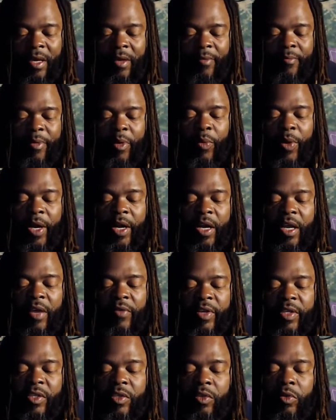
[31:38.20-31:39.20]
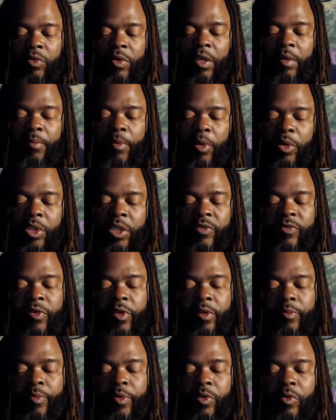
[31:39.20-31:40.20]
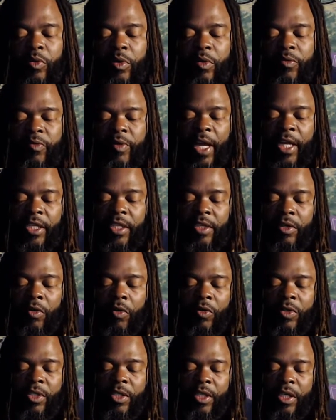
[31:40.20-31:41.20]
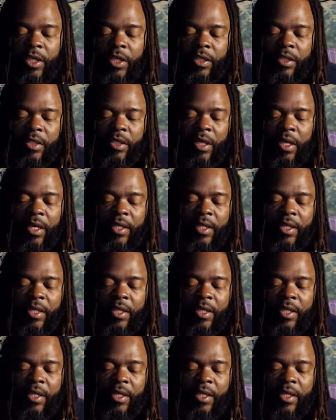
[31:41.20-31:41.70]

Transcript: Beware of excluding emotions for the pursuit of logic or genius.